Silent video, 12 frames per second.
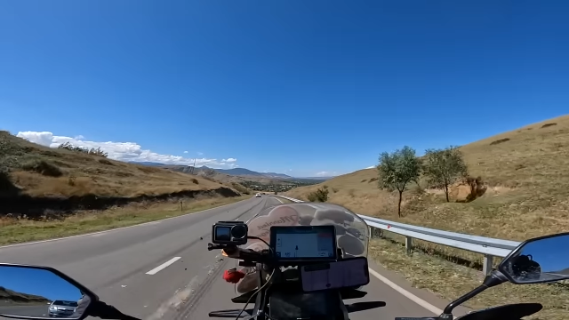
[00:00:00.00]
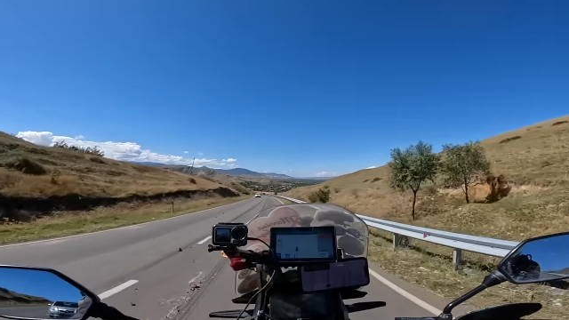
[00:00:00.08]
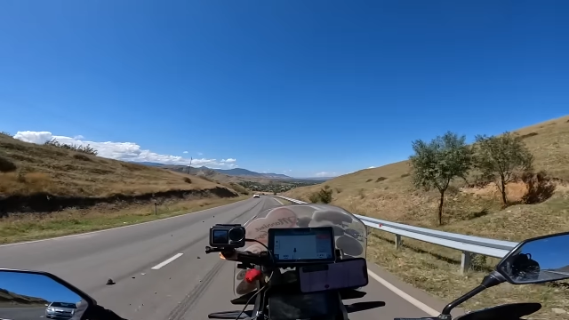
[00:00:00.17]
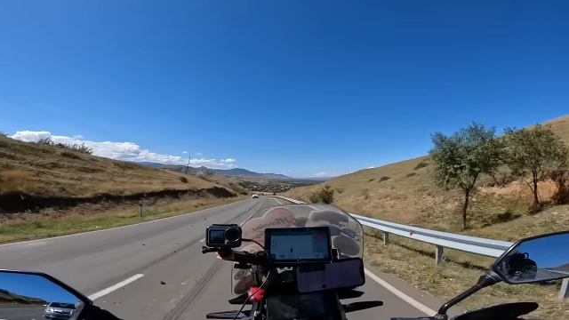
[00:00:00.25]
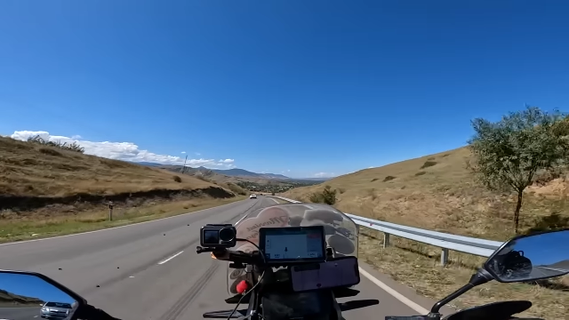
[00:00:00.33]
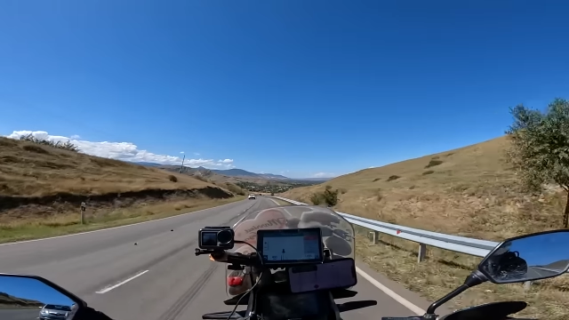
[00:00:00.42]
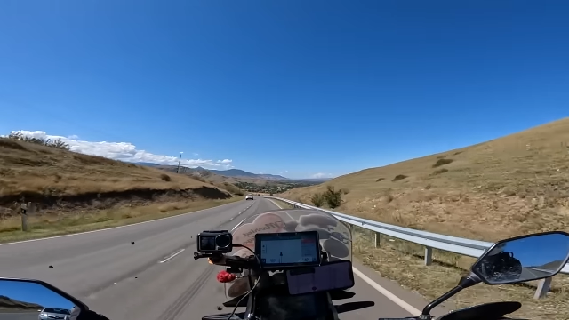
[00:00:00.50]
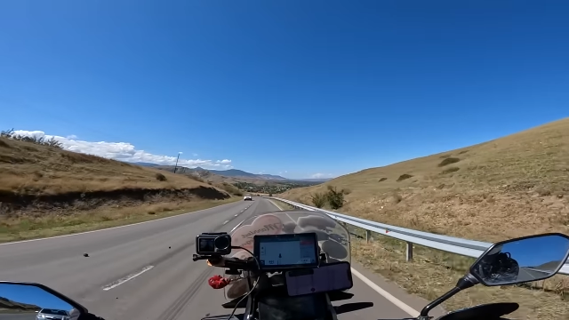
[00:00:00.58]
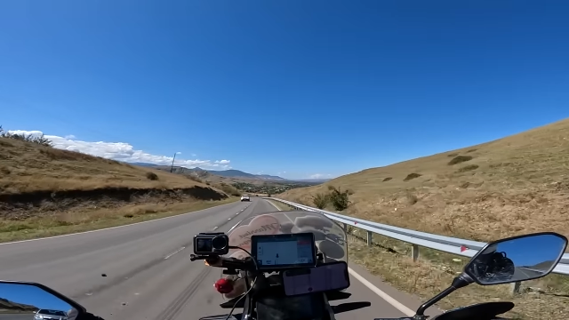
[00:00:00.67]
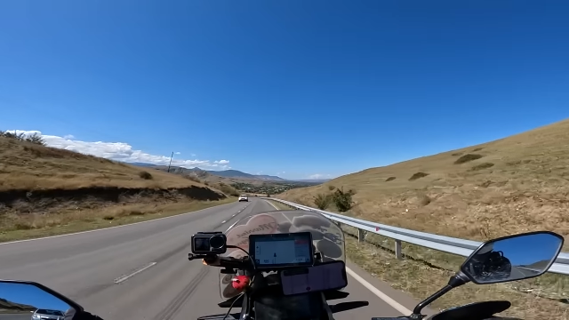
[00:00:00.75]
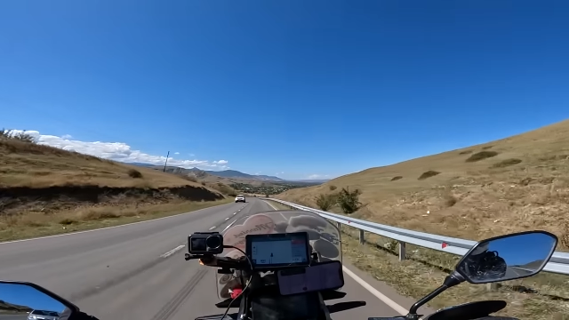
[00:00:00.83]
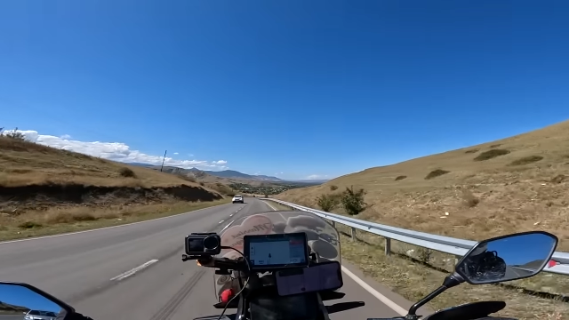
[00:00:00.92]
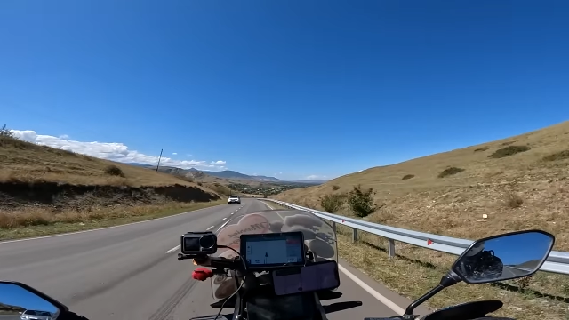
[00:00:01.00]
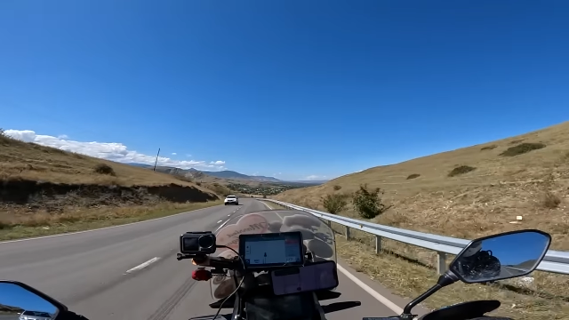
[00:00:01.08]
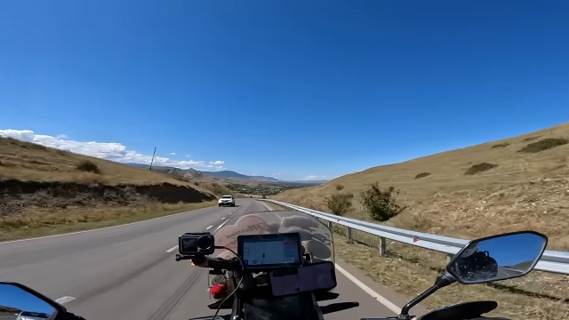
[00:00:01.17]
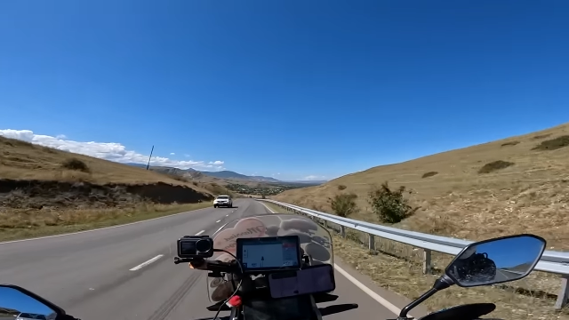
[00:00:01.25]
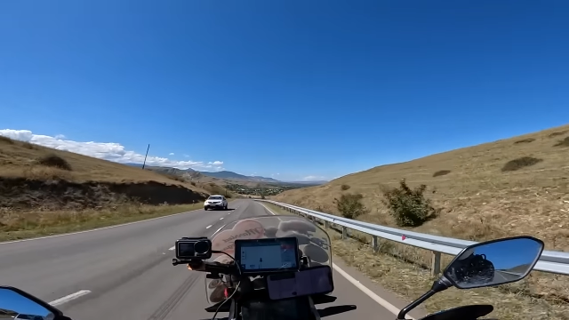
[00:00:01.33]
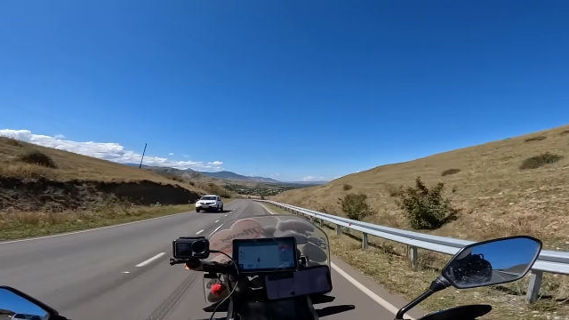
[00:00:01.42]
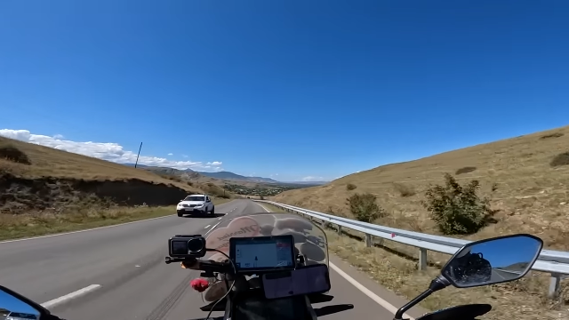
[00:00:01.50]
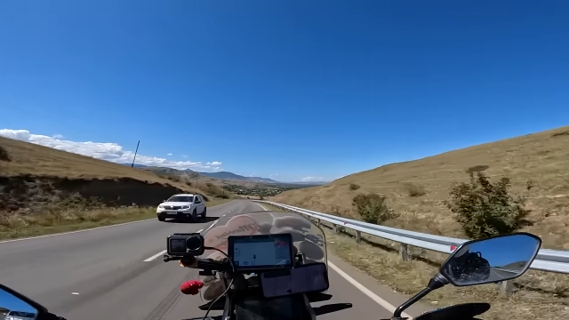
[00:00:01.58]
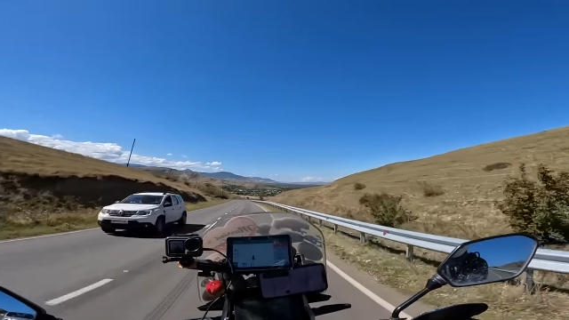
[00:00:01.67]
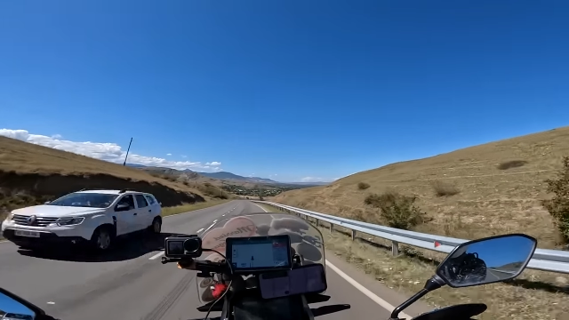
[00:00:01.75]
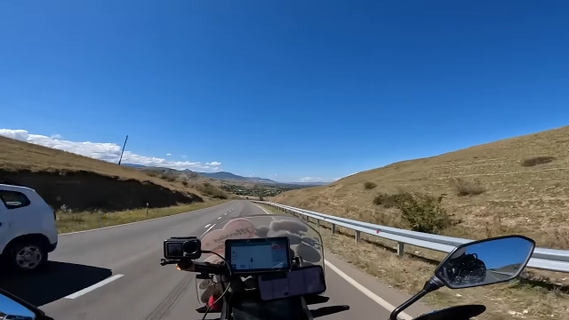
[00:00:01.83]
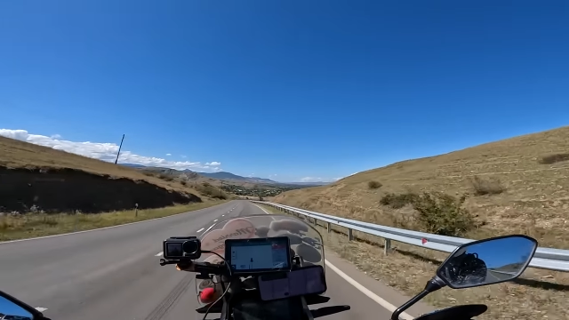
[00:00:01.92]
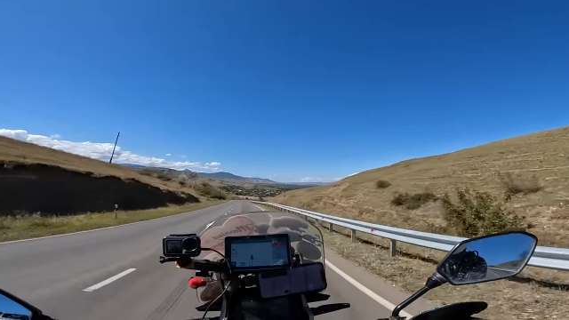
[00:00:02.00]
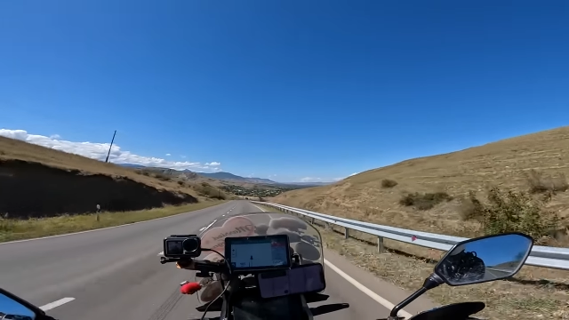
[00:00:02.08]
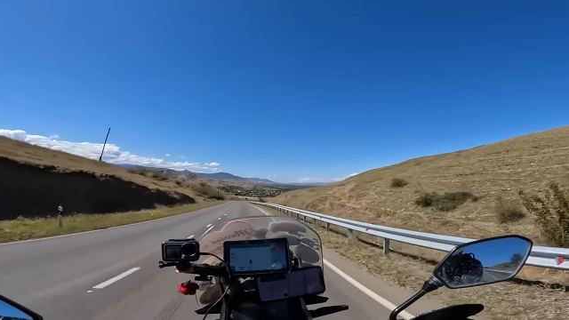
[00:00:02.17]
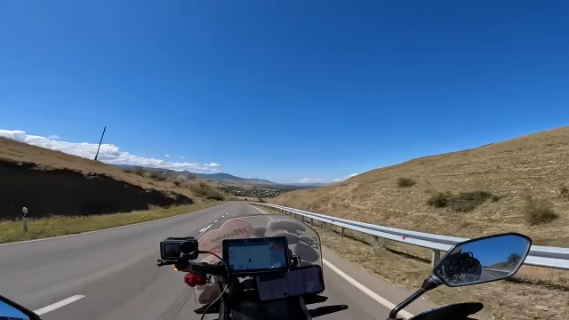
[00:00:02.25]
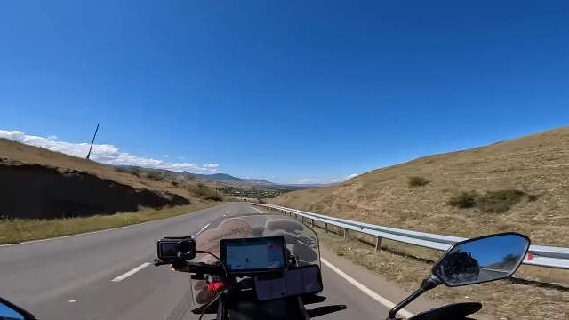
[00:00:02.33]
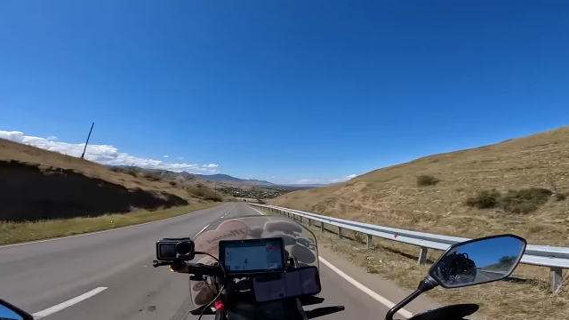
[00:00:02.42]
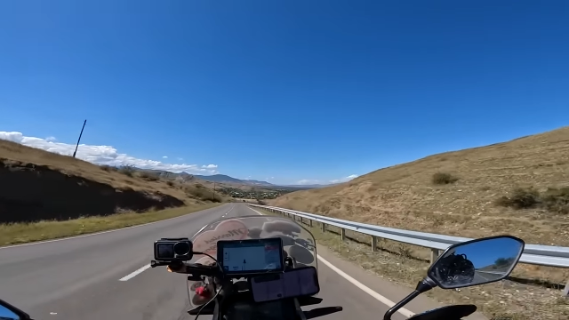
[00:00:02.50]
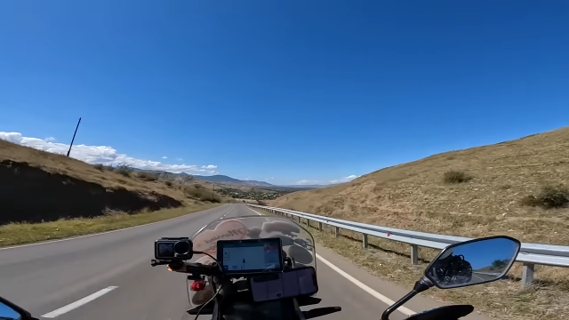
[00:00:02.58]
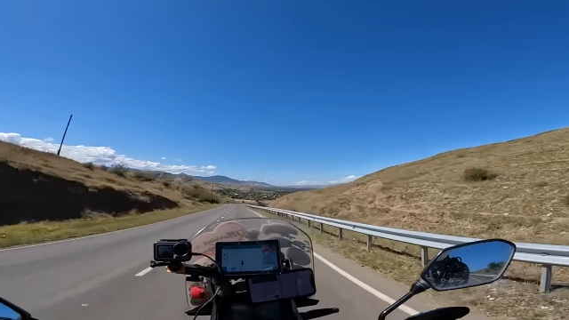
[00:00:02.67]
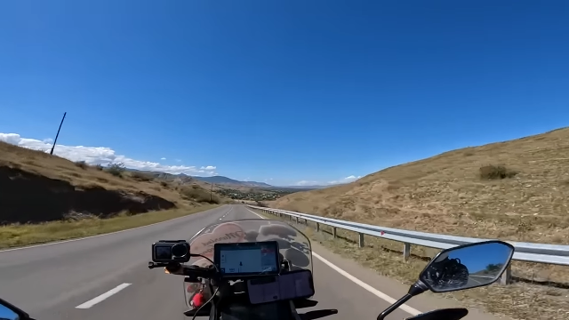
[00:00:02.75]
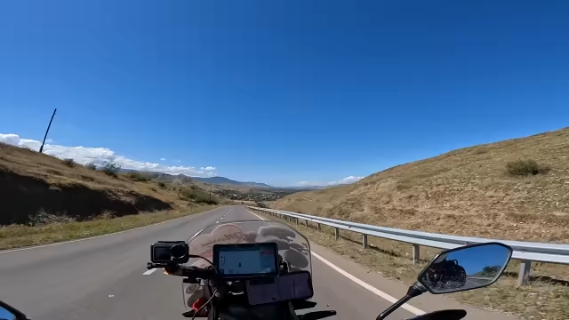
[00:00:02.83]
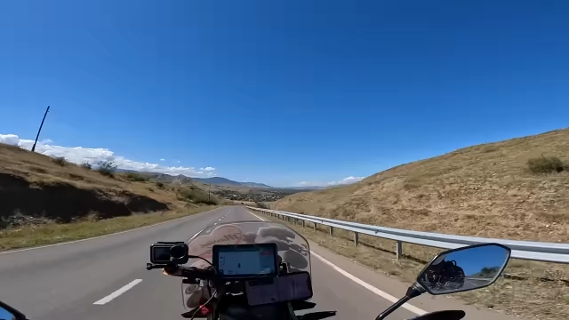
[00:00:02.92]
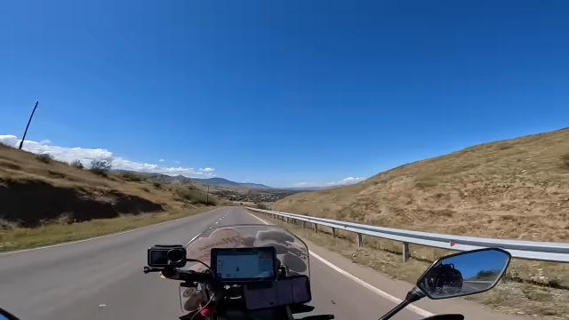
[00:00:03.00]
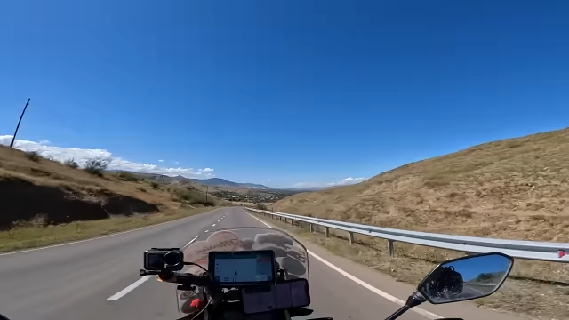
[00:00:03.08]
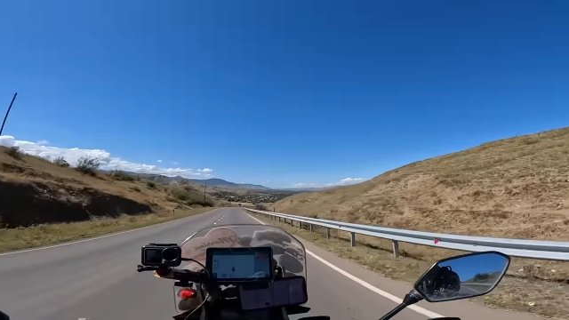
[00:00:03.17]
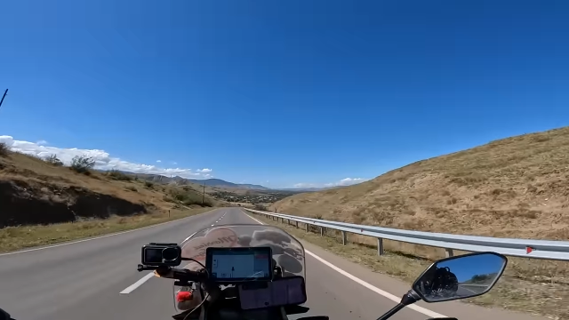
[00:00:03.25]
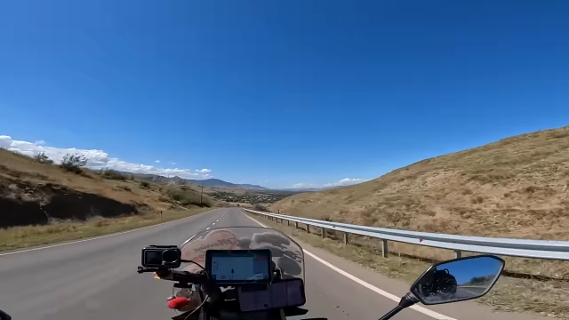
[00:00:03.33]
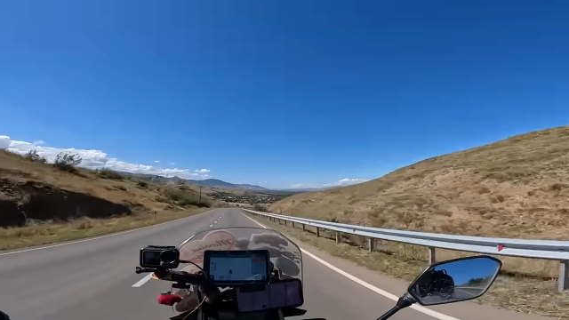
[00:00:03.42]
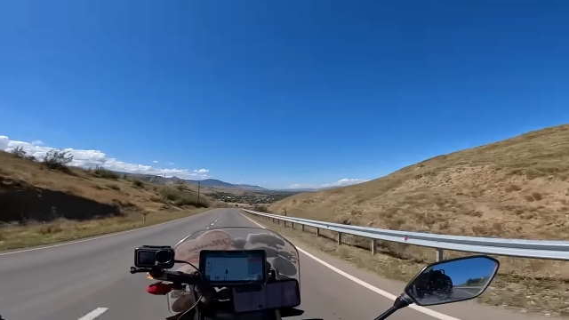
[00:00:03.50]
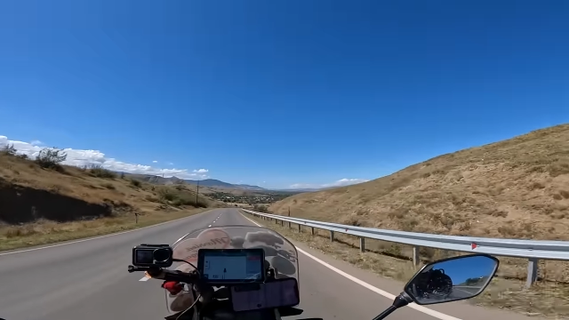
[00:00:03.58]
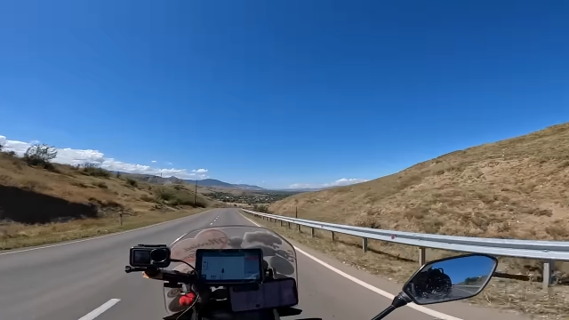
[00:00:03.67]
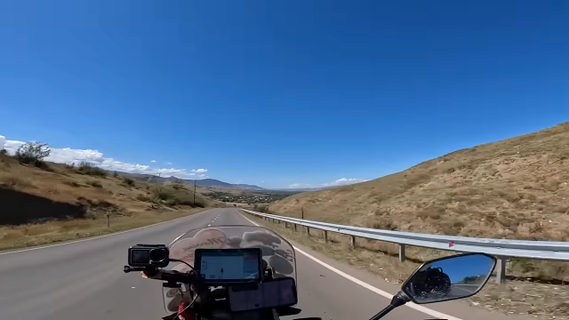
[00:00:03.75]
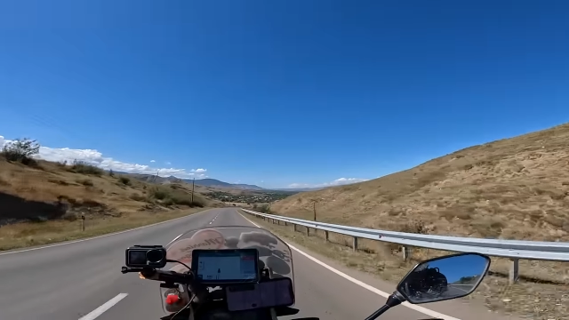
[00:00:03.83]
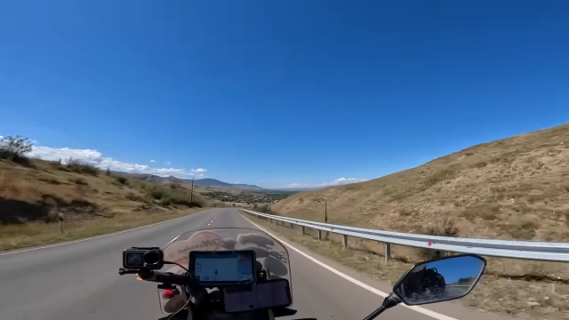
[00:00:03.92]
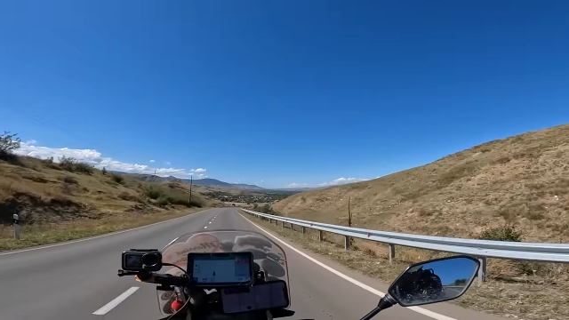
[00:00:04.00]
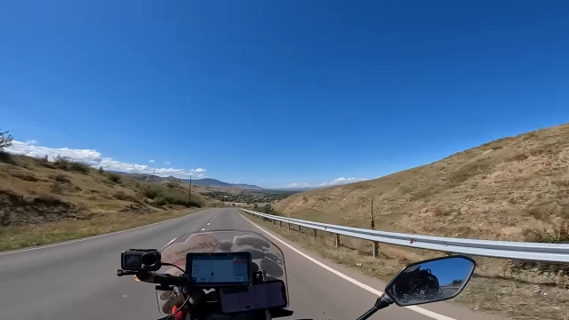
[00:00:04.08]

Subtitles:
[unreadable: no face in view]